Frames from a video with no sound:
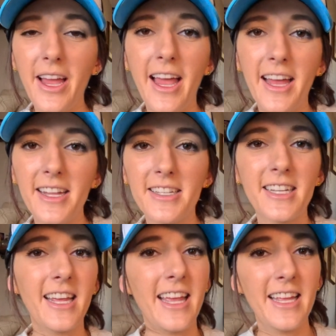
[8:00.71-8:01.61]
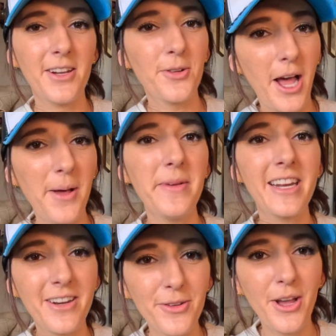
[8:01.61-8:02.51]
and it'll come and
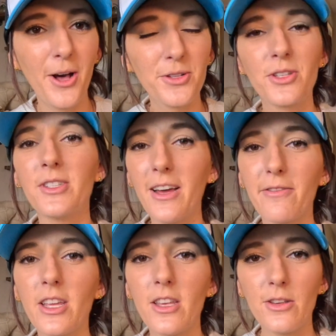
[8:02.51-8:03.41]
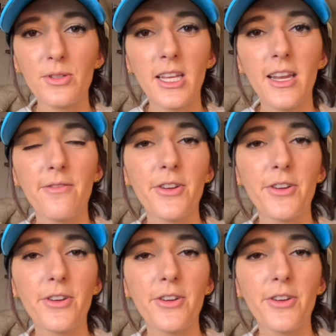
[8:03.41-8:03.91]
it'll go. So definitely use it if